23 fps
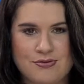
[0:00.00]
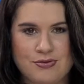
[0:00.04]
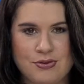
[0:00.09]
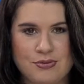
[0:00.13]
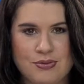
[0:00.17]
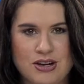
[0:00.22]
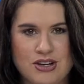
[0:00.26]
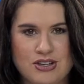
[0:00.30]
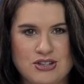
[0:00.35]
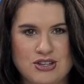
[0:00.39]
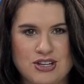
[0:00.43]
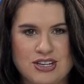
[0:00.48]

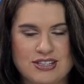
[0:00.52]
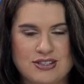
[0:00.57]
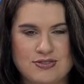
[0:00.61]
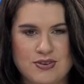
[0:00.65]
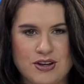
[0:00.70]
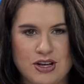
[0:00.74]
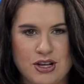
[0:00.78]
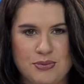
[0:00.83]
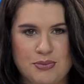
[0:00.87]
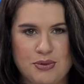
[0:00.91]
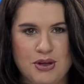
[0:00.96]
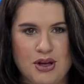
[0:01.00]
information is
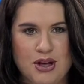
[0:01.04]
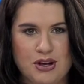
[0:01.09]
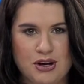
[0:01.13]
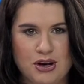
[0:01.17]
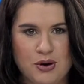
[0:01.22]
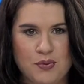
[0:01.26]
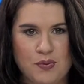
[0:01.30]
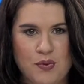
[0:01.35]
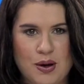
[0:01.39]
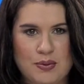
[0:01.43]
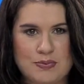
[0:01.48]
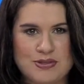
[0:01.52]
available on
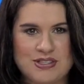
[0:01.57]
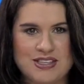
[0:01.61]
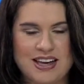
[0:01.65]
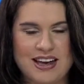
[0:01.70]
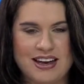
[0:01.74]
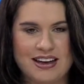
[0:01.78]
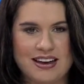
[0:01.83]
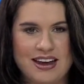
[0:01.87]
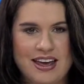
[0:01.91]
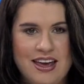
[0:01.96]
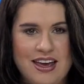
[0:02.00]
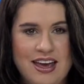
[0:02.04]
our
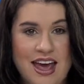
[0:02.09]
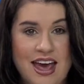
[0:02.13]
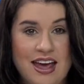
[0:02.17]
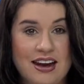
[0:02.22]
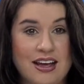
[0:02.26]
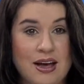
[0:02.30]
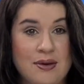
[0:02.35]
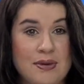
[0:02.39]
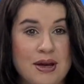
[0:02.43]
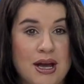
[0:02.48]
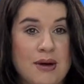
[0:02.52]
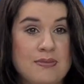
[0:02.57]
website. And
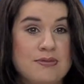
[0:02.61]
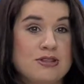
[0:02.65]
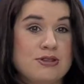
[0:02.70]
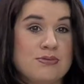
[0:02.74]
coming up